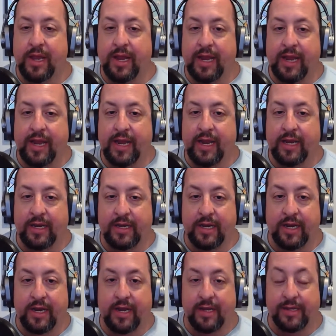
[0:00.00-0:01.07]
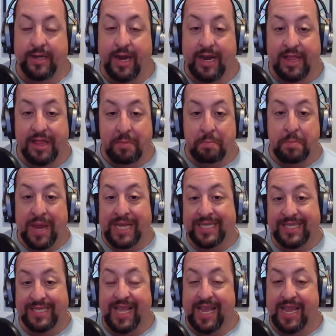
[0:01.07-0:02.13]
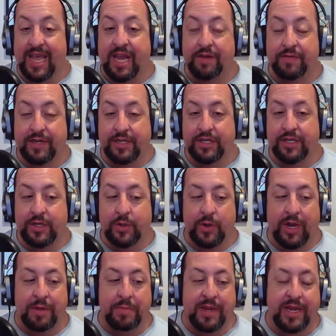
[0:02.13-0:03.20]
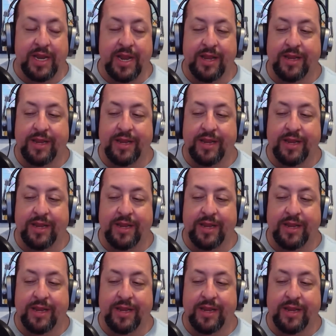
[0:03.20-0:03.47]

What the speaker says: and kind of the best thing out of it too. I mean,